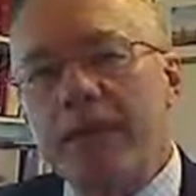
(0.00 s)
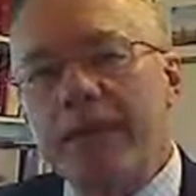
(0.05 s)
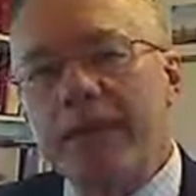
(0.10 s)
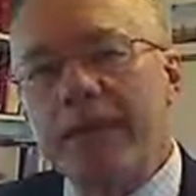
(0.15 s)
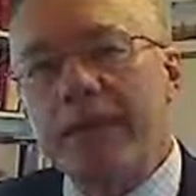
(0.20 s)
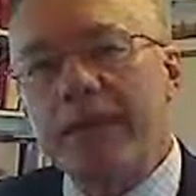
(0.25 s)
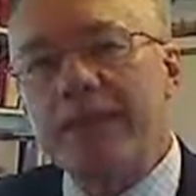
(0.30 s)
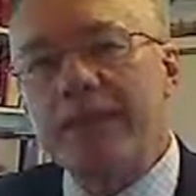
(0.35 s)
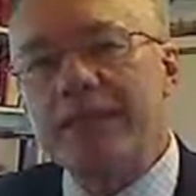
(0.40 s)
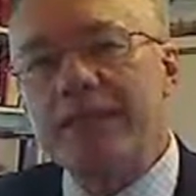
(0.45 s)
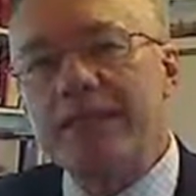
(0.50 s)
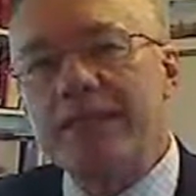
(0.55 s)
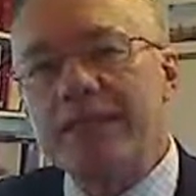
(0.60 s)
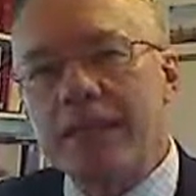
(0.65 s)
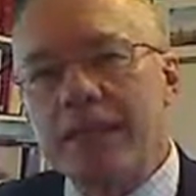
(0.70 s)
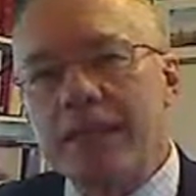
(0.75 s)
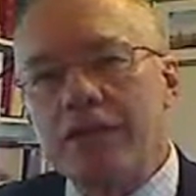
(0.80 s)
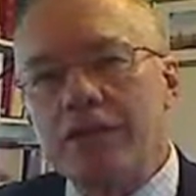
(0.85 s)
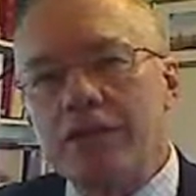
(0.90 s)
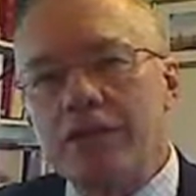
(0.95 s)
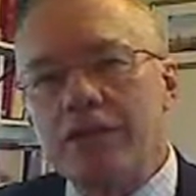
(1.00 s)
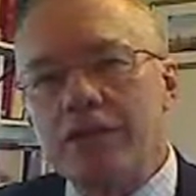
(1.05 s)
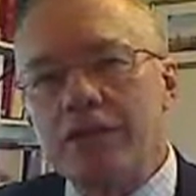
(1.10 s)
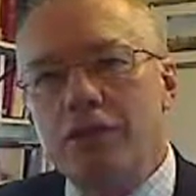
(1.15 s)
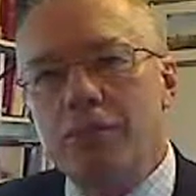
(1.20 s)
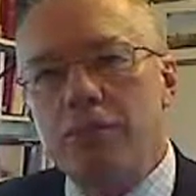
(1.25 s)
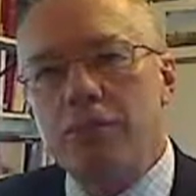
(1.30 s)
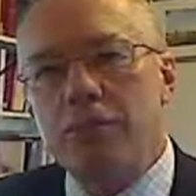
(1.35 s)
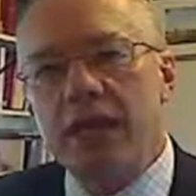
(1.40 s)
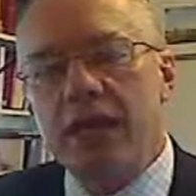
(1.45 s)
It's intended to
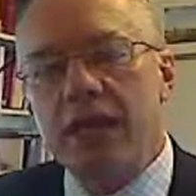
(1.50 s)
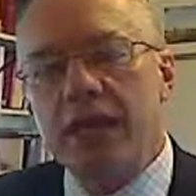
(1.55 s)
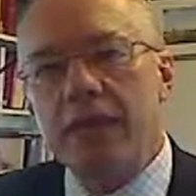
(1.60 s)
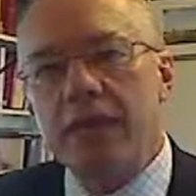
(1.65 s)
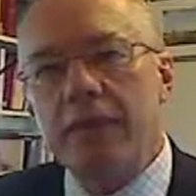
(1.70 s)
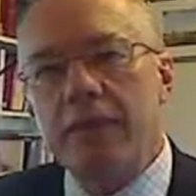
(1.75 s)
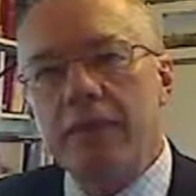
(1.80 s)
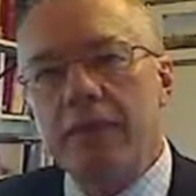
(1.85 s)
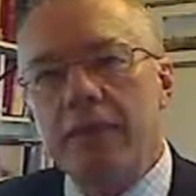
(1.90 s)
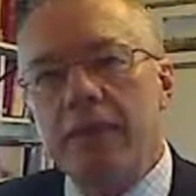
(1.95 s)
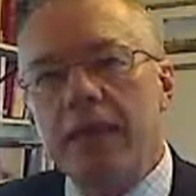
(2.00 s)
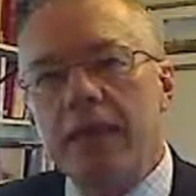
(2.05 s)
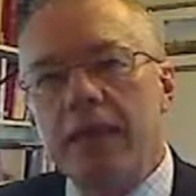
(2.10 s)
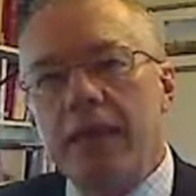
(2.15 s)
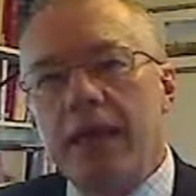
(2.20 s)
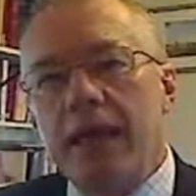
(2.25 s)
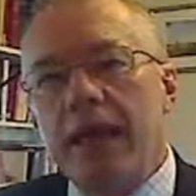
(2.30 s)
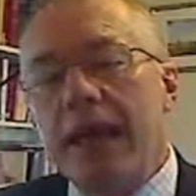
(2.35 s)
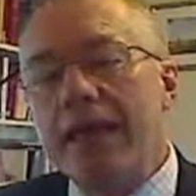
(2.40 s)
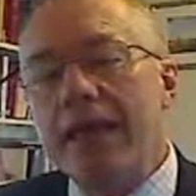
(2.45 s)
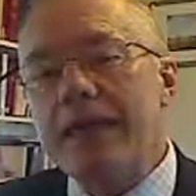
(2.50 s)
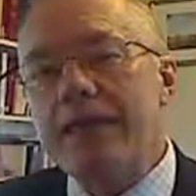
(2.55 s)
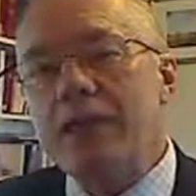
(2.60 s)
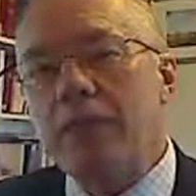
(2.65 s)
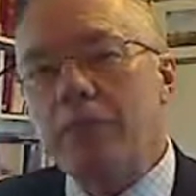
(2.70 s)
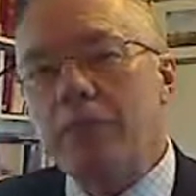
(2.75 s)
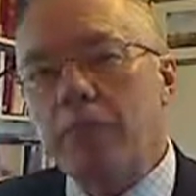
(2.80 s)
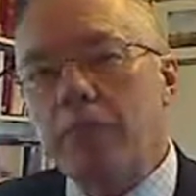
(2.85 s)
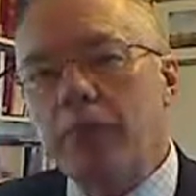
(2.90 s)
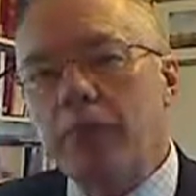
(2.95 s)
be a
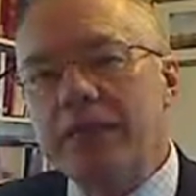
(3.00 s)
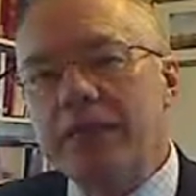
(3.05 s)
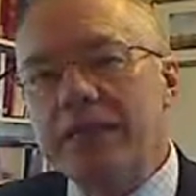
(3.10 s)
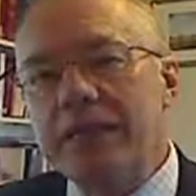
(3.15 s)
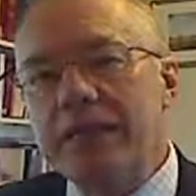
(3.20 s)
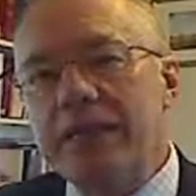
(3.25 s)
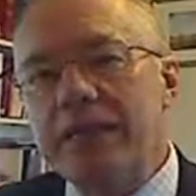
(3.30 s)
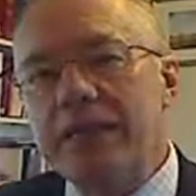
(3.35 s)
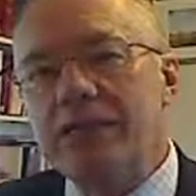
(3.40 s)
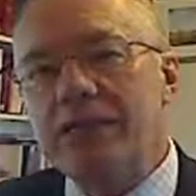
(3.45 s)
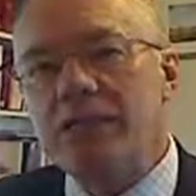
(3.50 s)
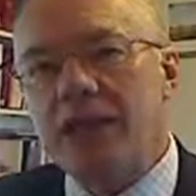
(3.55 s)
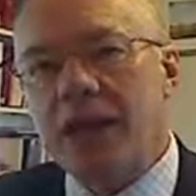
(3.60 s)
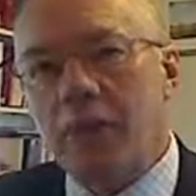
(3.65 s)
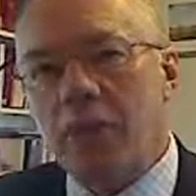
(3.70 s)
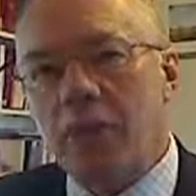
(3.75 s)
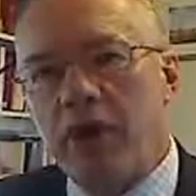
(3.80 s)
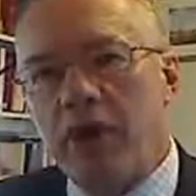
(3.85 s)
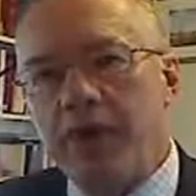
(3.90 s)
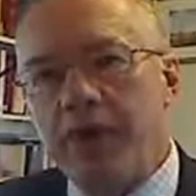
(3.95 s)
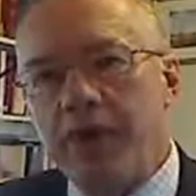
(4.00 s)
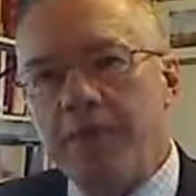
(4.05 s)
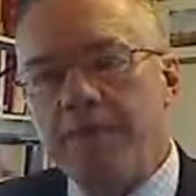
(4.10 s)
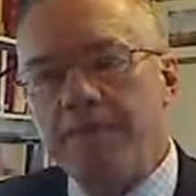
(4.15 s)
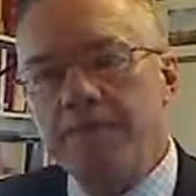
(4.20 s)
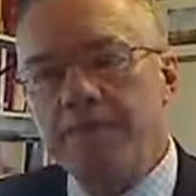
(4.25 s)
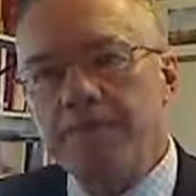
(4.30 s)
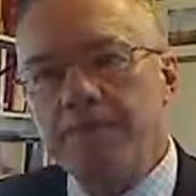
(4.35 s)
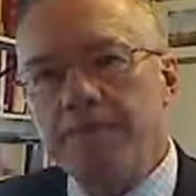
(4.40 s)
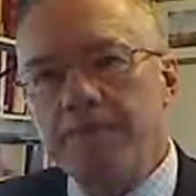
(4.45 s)
complete summary
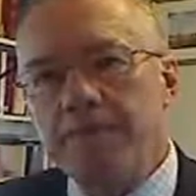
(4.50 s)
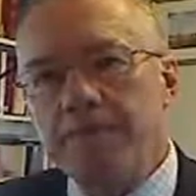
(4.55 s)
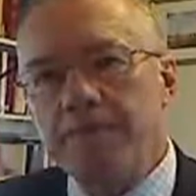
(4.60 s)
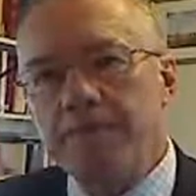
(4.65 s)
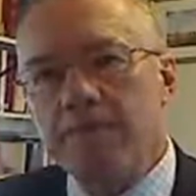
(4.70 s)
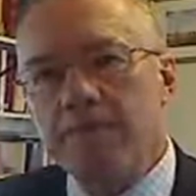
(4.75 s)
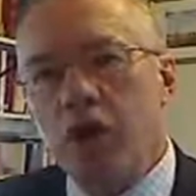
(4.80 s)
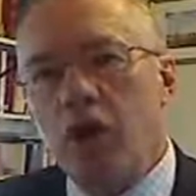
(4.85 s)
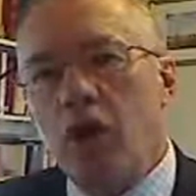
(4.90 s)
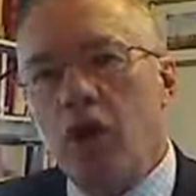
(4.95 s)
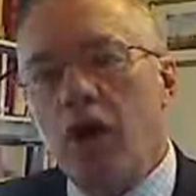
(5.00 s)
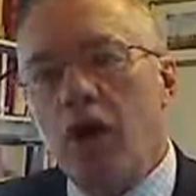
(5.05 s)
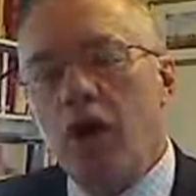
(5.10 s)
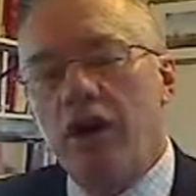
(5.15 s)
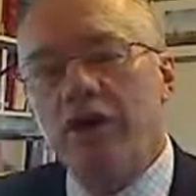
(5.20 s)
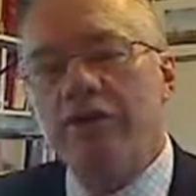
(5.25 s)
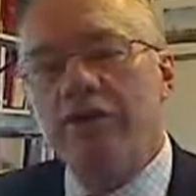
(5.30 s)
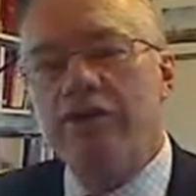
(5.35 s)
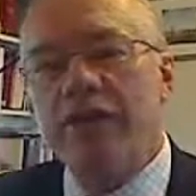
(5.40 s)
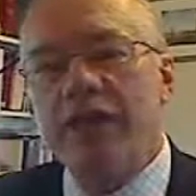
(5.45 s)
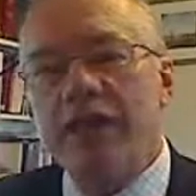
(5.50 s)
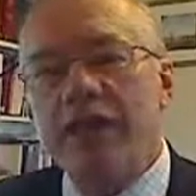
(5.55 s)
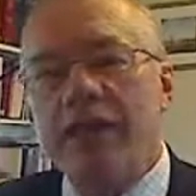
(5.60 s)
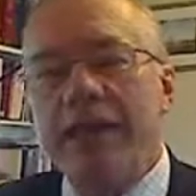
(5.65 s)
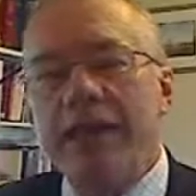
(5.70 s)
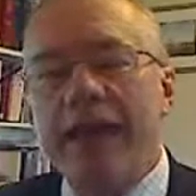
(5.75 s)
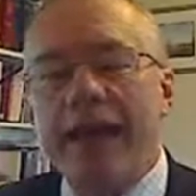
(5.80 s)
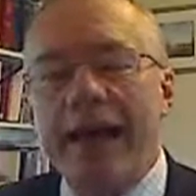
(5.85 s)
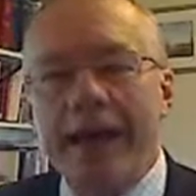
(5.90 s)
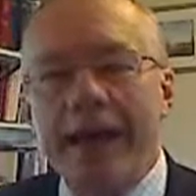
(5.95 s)
of the
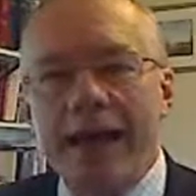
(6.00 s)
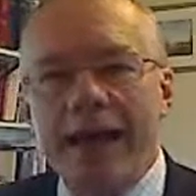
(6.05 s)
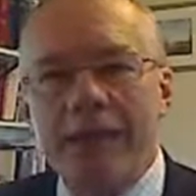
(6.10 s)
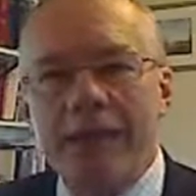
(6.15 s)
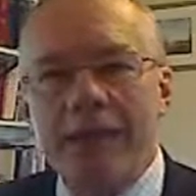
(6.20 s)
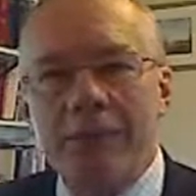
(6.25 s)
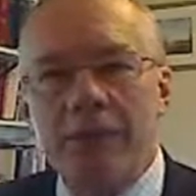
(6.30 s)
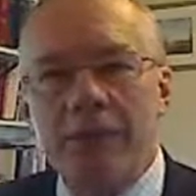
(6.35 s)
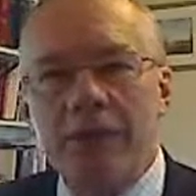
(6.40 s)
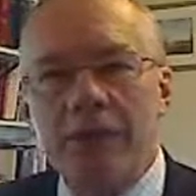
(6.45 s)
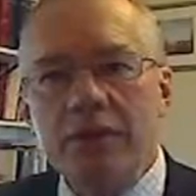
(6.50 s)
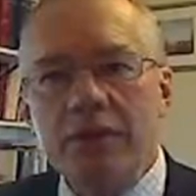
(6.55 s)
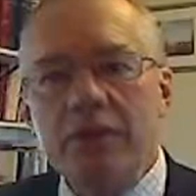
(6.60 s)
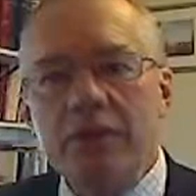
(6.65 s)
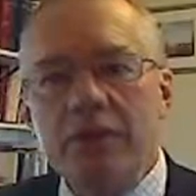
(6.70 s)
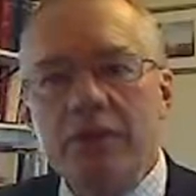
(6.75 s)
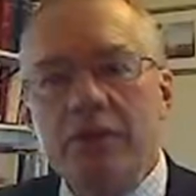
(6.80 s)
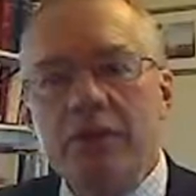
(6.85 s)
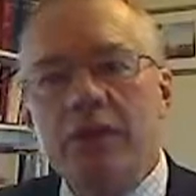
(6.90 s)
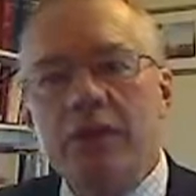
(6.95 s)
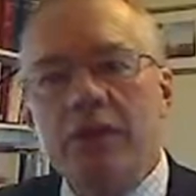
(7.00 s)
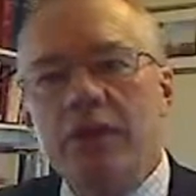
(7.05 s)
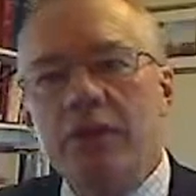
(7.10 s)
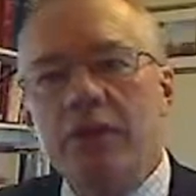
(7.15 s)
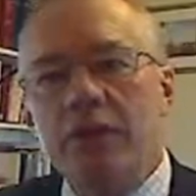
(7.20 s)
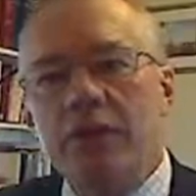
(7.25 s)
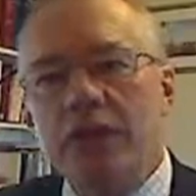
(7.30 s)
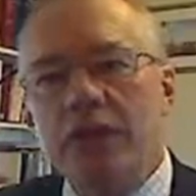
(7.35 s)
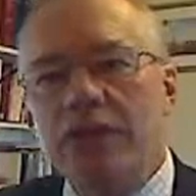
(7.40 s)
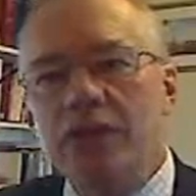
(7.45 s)
argument
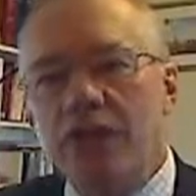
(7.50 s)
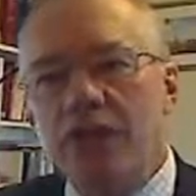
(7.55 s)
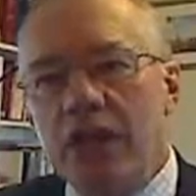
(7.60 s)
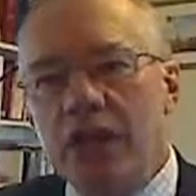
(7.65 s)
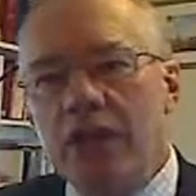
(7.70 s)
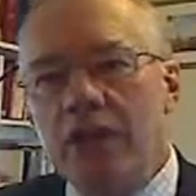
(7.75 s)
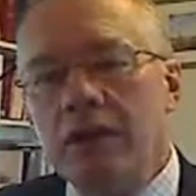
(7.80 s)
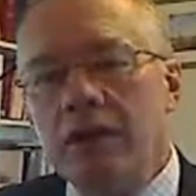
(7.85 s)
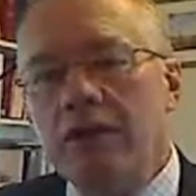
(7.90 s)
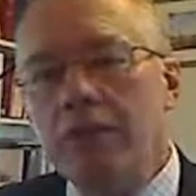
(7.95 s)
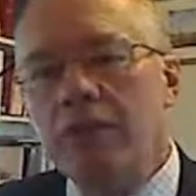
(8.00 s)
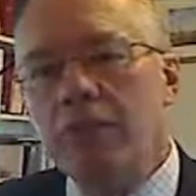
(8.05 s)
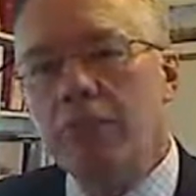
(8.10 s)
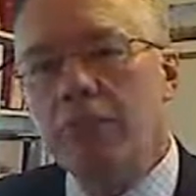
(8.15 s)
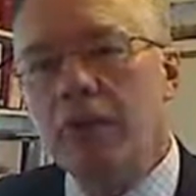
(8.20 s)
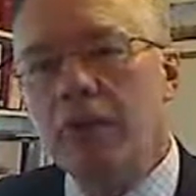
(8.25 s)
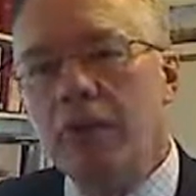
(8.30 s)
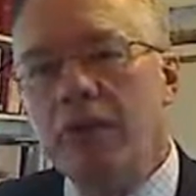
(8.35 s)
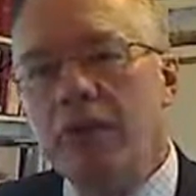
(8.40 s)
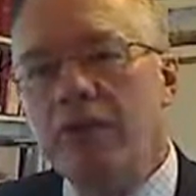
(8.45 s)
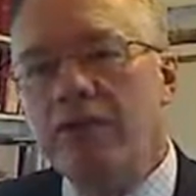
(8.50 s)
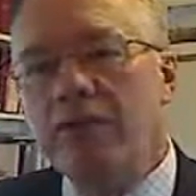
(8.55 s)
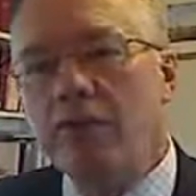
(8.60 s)
that is in the body of the